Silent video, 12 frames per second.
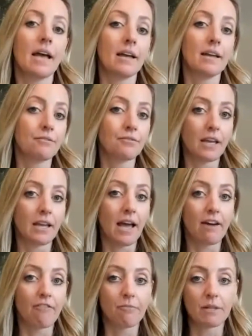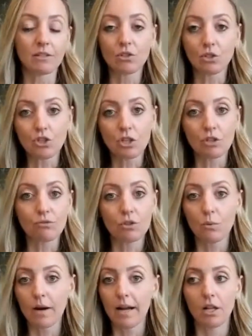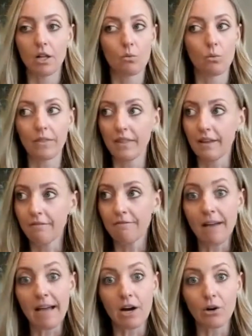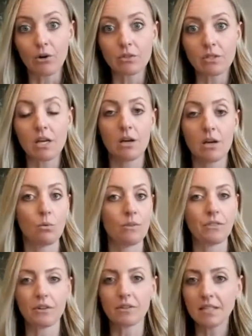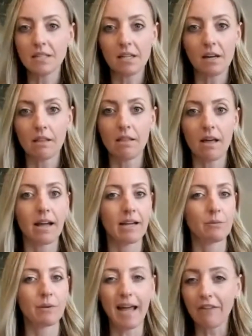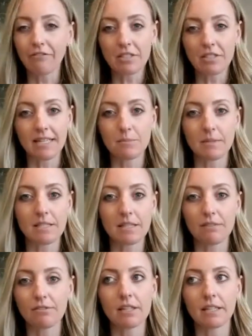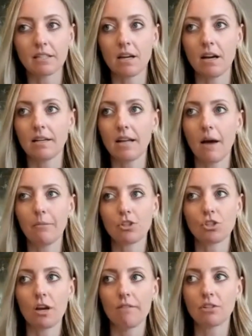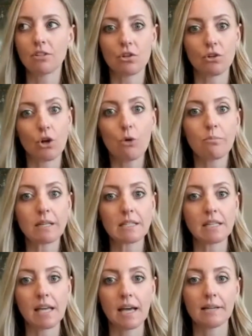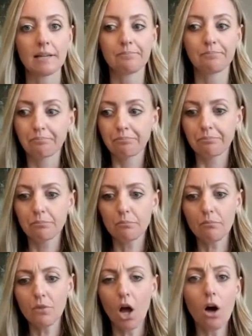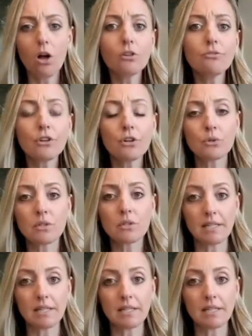if they have been searching for a while, what they found, what they're seeing online, what advertisements they've clicked on, how much coverage they're hoping to get. All of those